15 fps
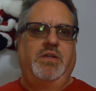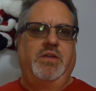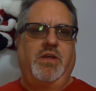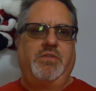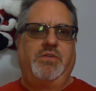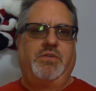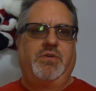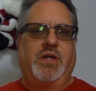
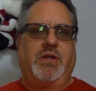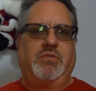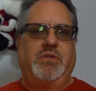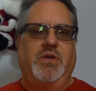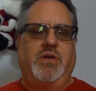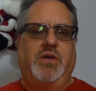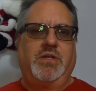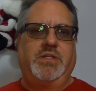Another
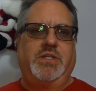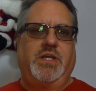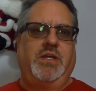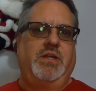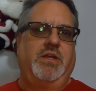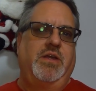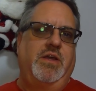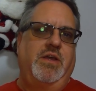Groundhog
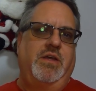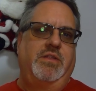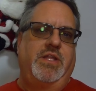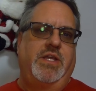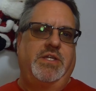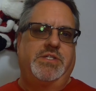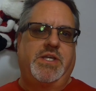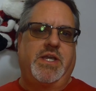Day.
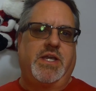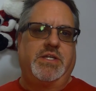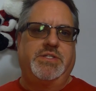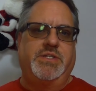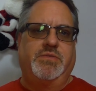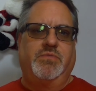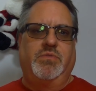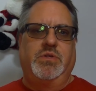Thanks,
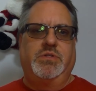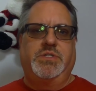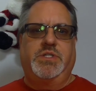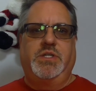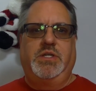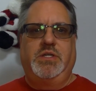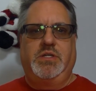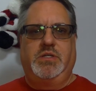guys, and we'll
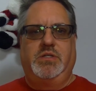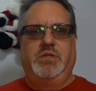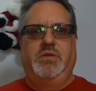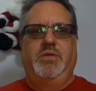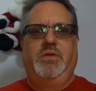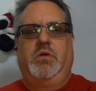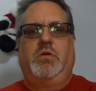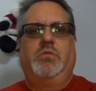see you.
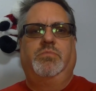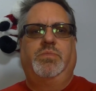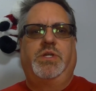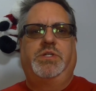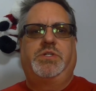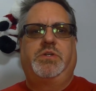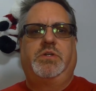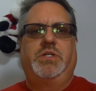Oh, and
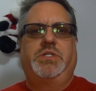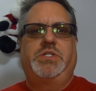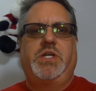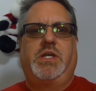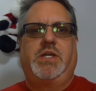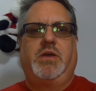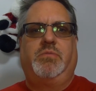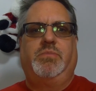be sure to
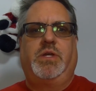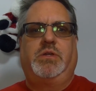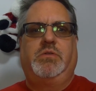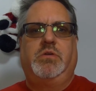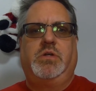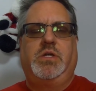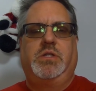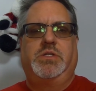check out my
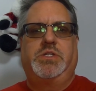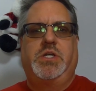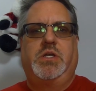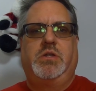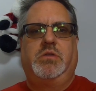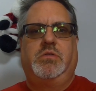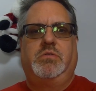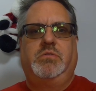cooking
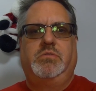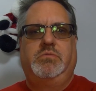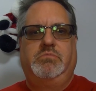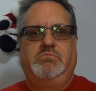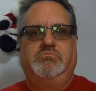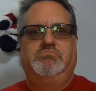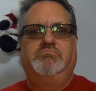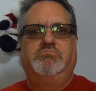channel.
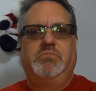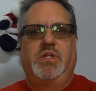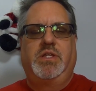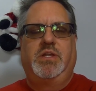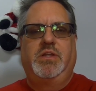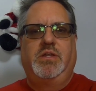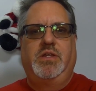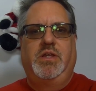
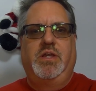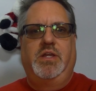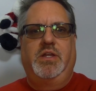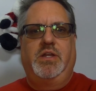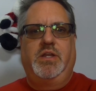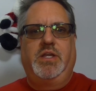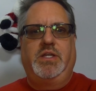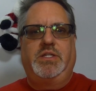
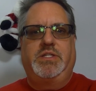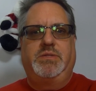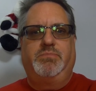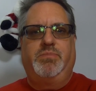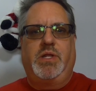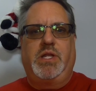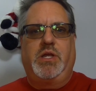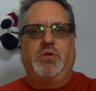Link
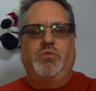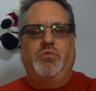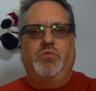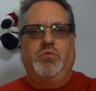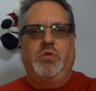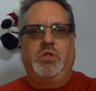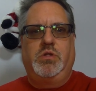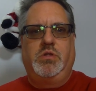
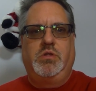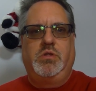below.